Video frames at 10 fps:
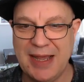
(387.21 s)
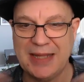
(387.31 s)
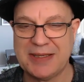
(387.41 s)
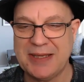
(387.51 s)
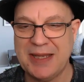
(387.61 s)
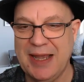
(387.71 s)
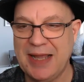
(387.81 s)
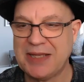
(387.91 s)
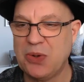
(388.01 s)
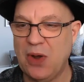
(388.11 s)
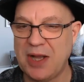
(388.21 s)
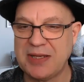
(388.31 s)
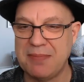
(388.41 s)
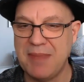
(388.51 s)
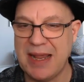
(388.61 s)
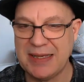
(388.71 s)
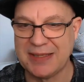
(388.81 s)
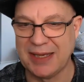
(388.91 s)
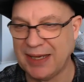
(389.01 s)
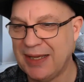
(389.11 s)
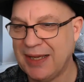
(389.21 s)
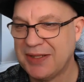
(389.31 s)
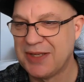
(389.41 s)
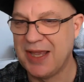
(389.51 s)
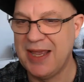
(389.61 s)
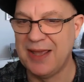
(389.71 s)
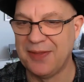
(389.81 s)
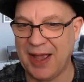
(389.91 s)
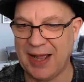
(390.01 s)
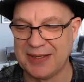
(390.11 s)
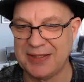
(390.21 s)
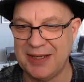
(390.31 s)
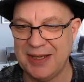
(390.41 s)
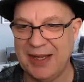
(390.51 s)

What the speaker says: It's quite amazing to hear that.